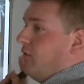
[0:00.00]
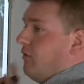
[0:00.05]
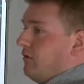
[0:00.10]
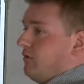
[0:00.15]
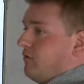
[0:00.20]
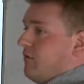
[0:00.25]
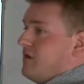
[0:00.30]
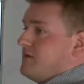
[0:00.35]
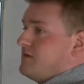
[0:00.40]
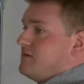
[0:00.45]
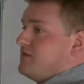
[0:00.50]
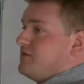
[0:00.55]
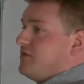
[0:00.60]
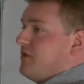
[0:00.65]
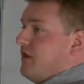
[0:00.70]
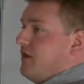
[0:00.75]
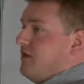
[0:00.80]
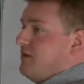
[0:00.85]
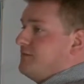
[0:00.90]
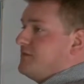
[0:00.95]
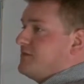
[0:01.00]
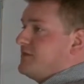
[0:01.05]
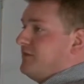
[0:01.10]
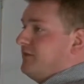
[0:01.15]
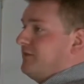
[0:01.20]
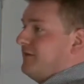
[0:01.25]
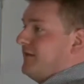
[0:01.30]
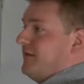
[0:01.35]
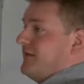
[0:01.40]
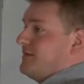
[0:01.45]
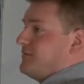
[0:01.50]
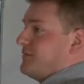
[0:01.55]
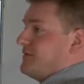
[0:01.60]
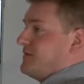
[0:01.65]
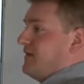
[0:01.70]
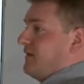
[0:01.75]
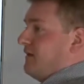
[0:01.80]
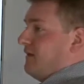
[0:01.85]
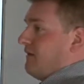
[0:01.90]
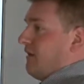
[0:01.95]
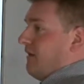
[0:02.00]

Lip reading: all across the Shire, so the kids were seeing it